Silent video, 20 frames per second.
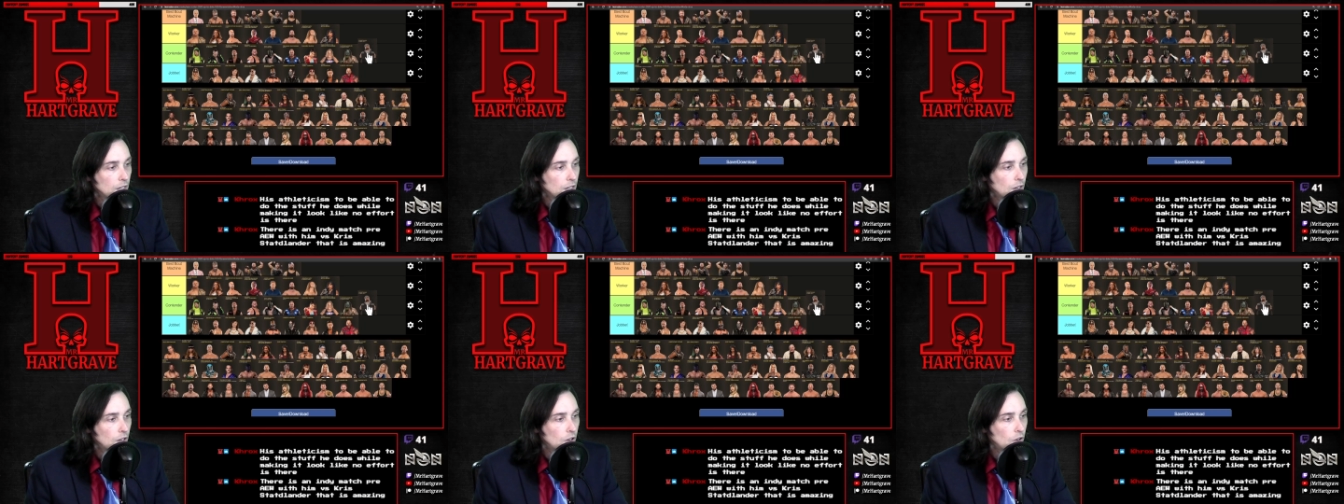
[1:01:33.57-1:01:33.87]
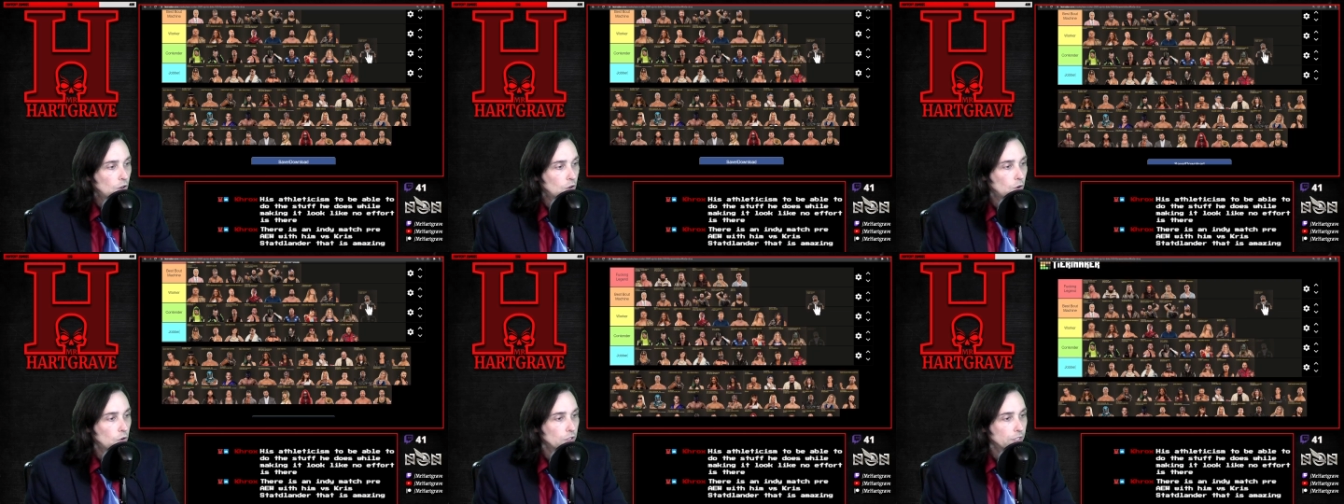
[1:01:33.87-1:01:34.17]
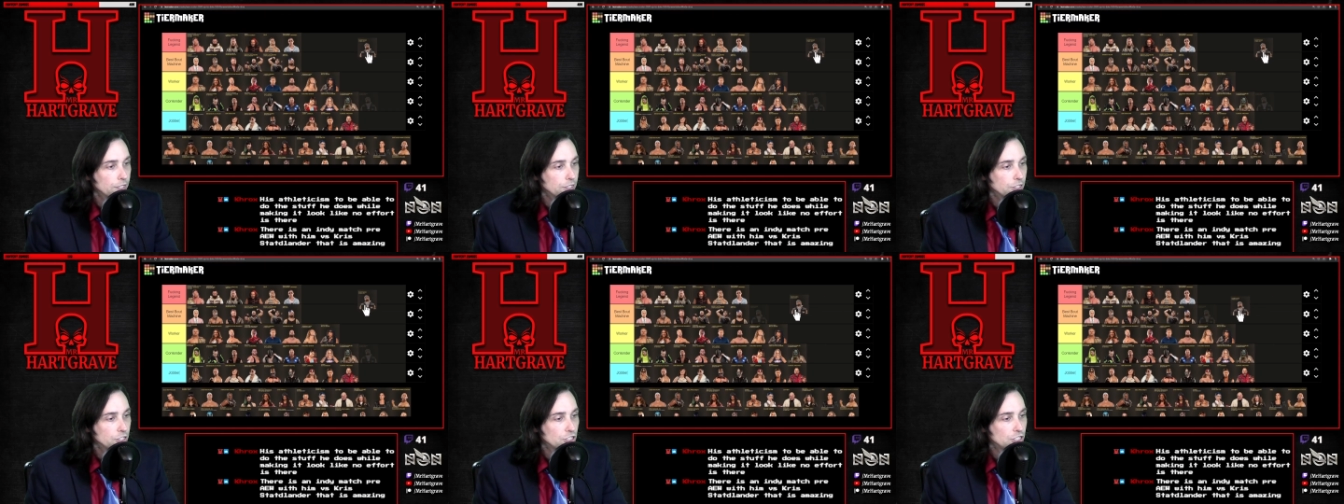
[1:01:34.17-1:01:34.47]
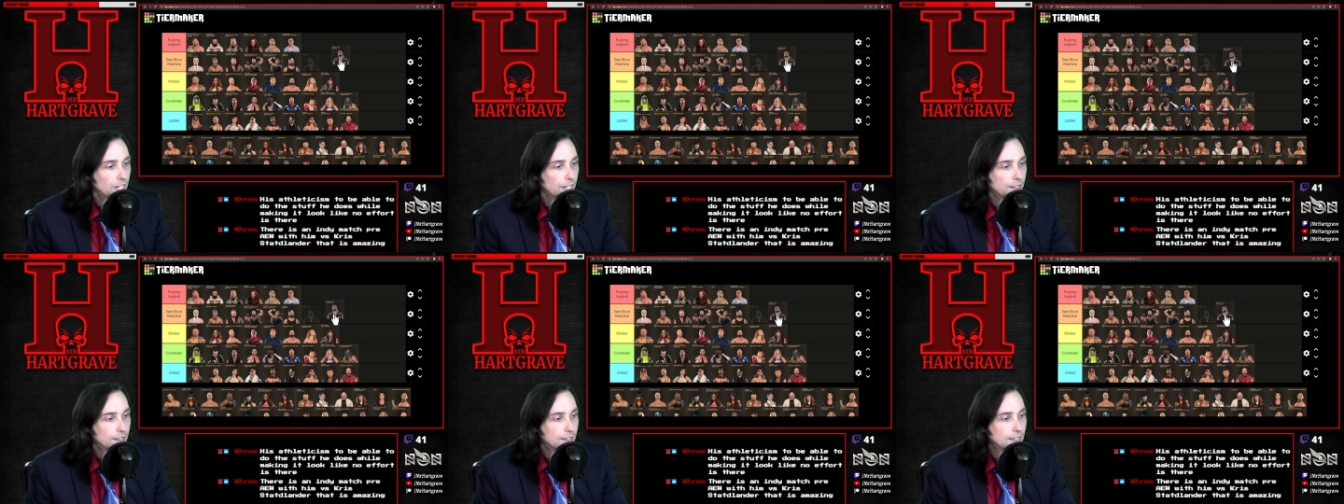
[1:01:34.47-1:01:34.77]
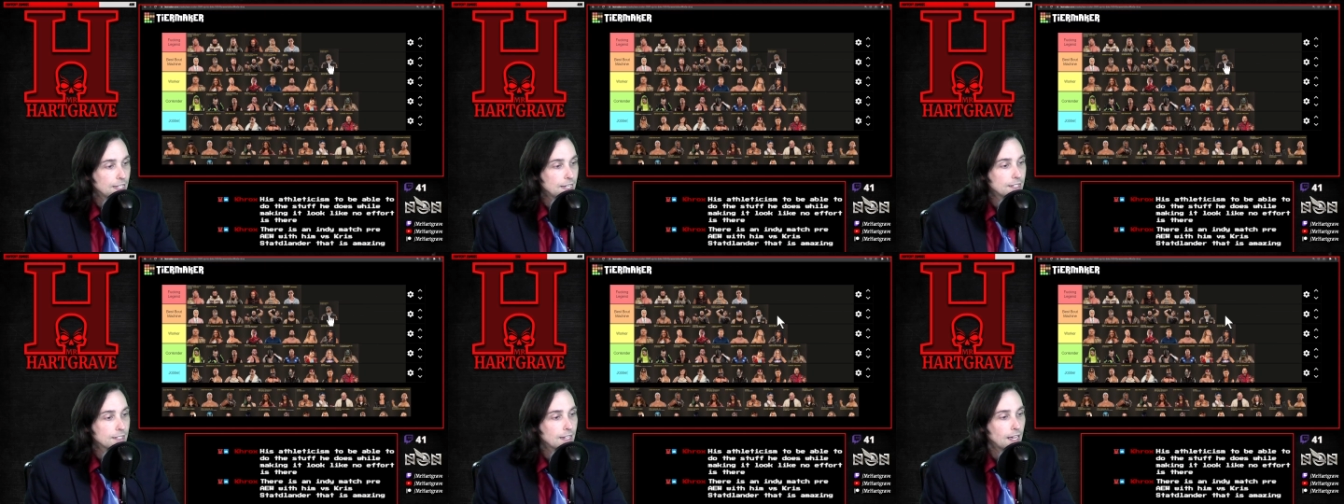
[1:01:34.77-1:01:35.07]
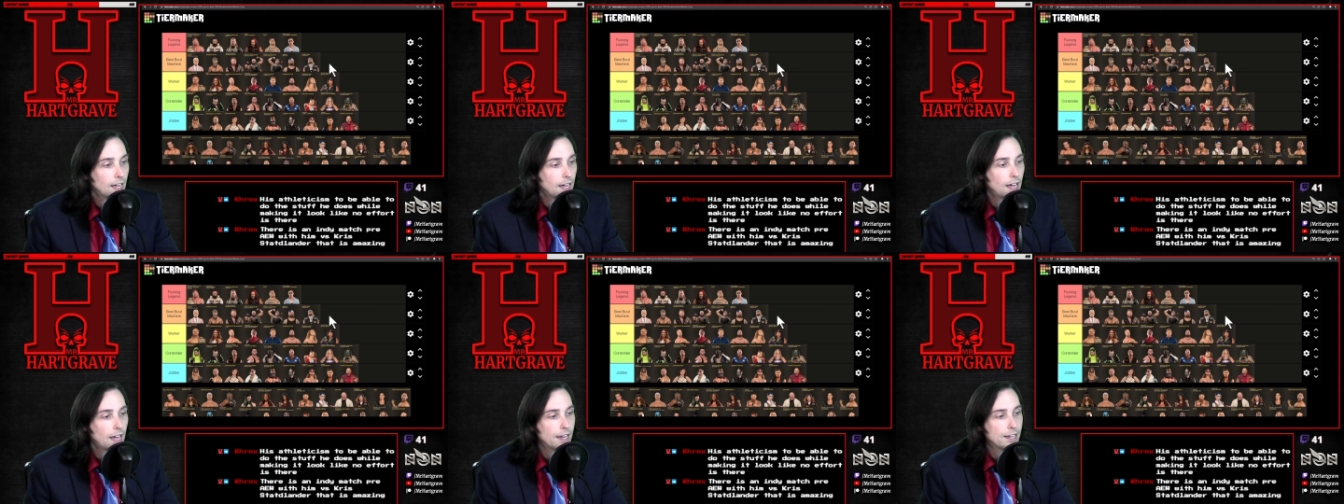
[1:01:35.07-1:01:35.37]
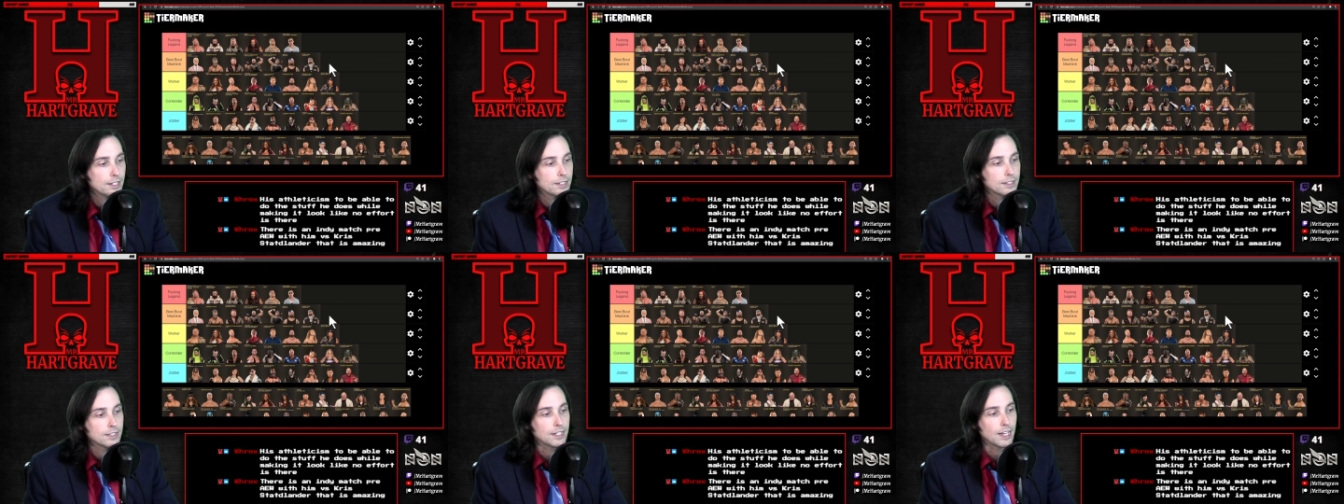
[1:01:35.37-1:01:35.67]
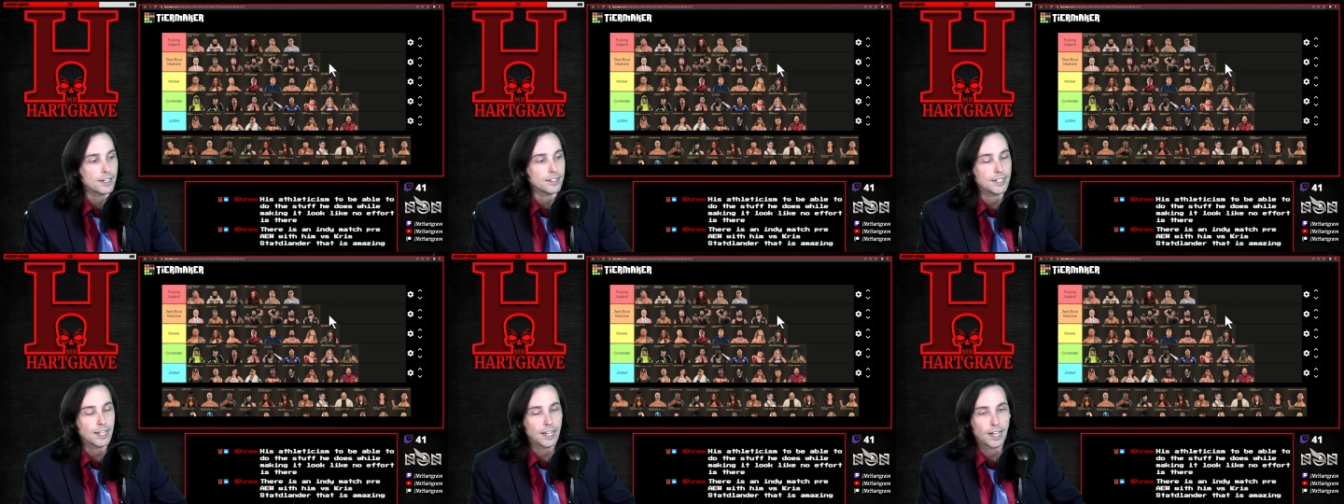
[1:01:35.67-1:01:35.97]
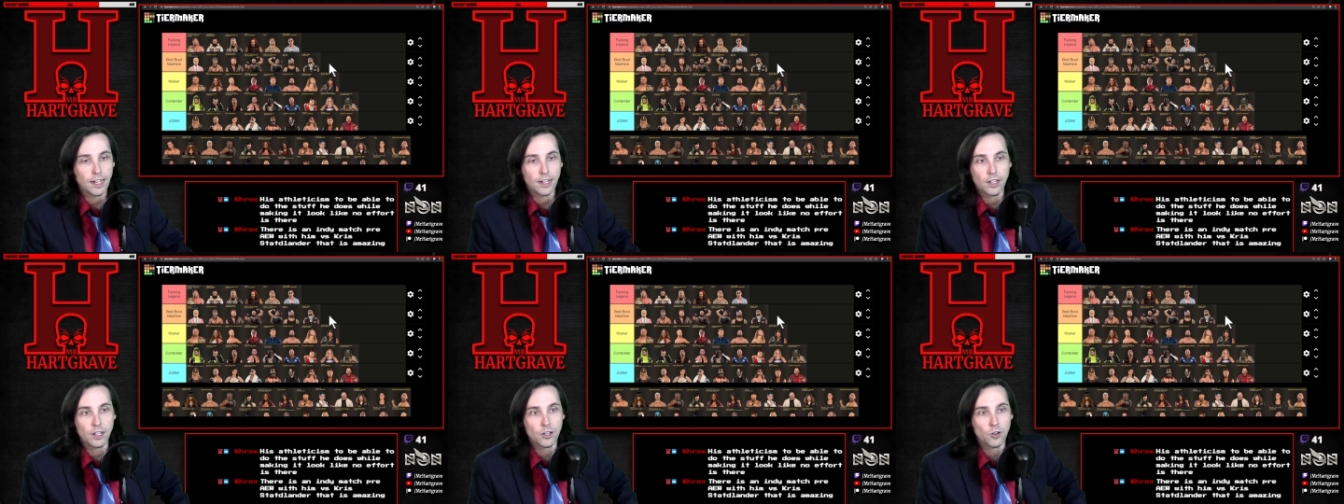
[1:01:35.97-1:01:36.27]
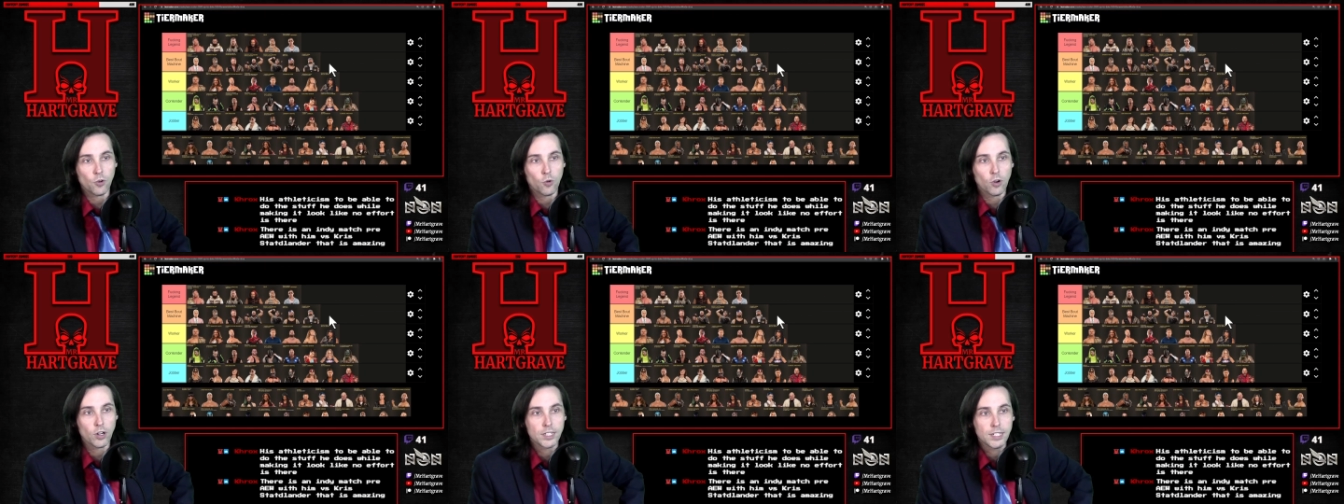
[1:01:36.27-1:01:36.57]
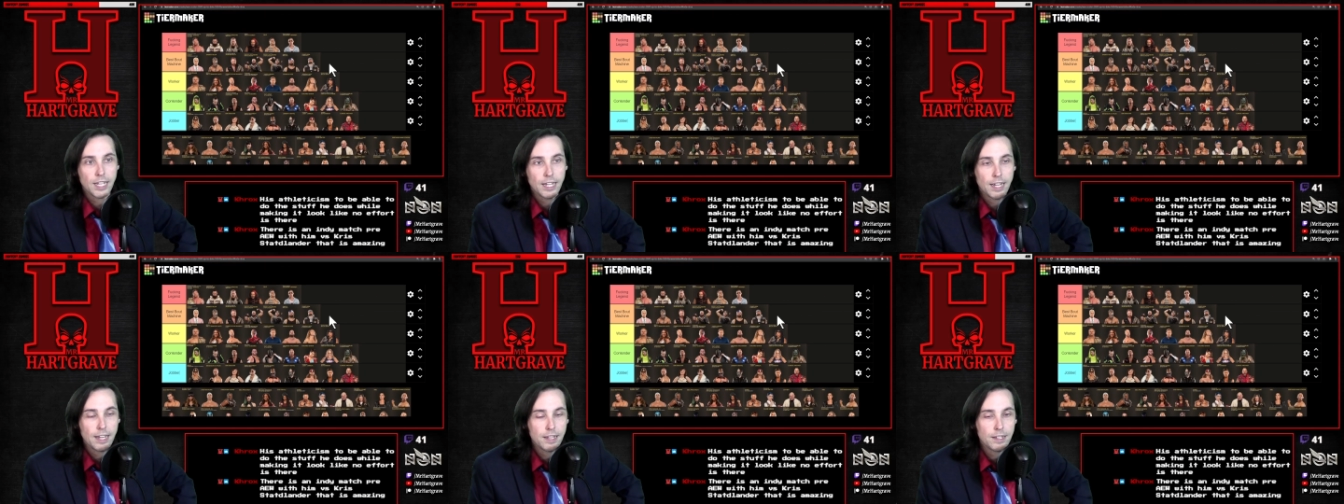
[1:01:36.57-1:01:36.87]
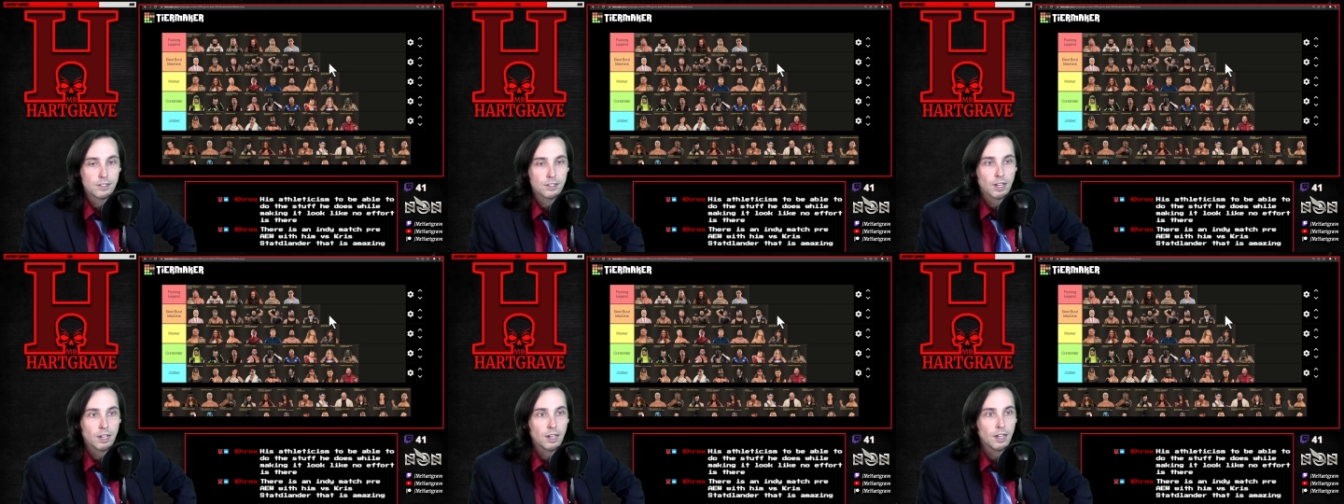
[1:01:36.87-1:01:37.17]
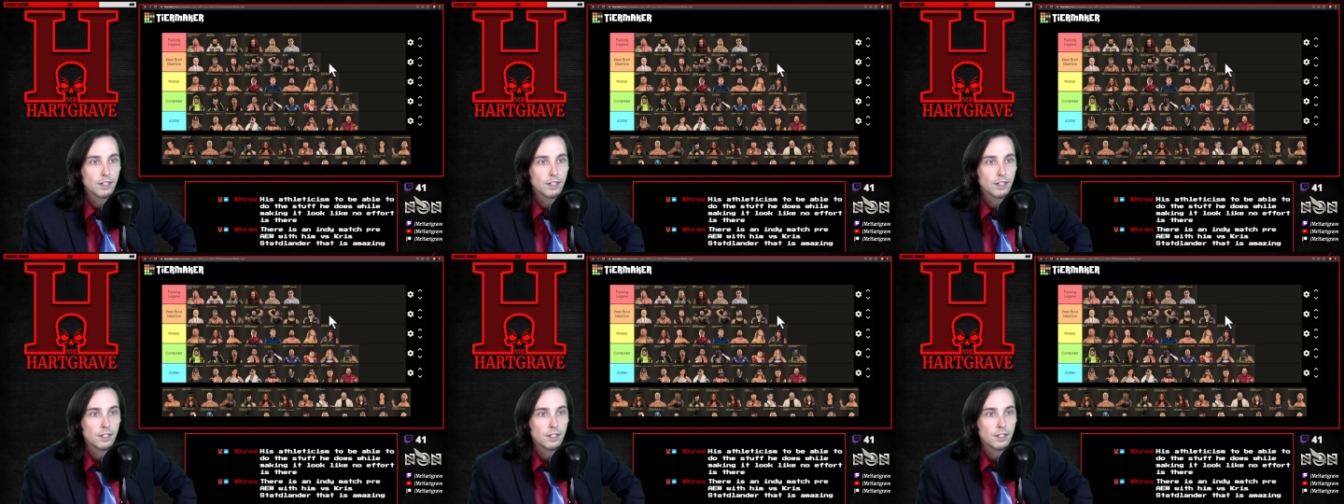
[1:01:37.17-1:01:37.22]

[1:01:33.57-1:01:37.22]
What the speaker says: Holy shit. These guys, Santana and Ortiz,